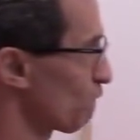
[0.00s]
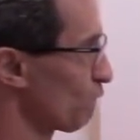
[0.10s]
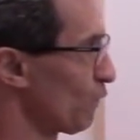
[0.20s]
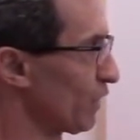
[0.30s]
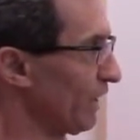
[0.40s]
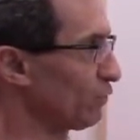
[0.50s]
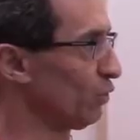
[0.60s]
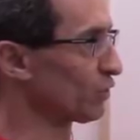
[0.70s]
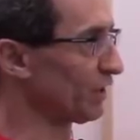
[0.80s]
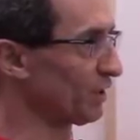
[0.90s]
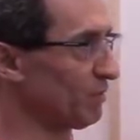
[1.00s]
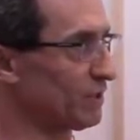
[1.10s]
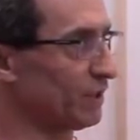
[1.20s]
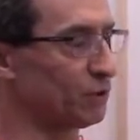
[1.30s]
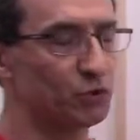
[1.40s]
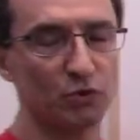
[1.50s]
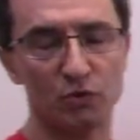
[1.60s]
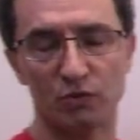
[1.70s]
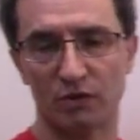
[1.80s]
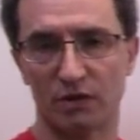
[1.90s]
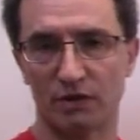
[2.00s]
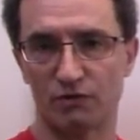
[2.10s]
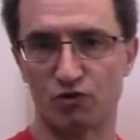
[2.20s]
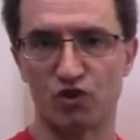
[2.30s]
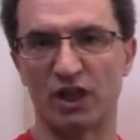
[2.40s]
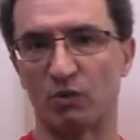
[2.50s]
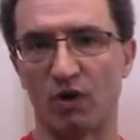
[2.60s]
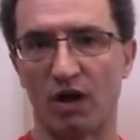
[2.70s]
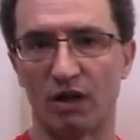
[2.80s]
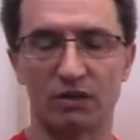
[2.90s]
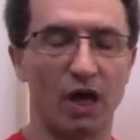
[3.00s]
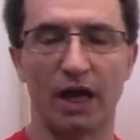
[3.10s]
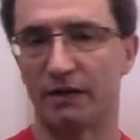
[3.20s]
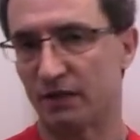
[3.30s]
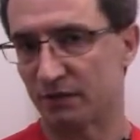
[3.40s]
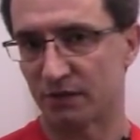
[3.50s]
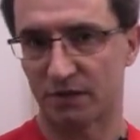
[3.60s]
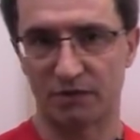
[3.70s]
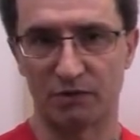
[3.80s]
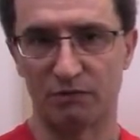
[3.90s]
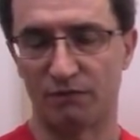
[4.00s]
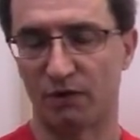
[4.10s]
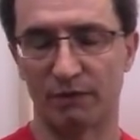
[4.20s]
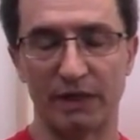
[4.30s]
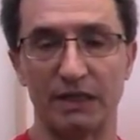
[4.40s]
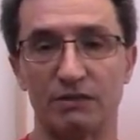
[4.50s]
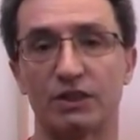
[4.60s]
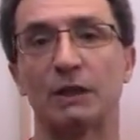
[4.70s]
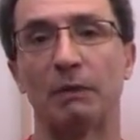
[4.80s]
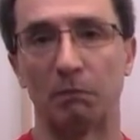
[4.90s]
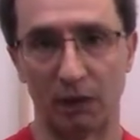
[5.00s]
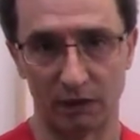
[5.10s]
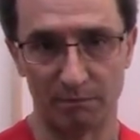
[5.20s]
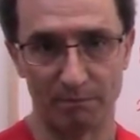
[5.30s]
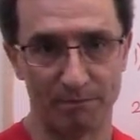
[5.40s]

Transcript: Okay, those are the basically 2 general guidance, for any sick people.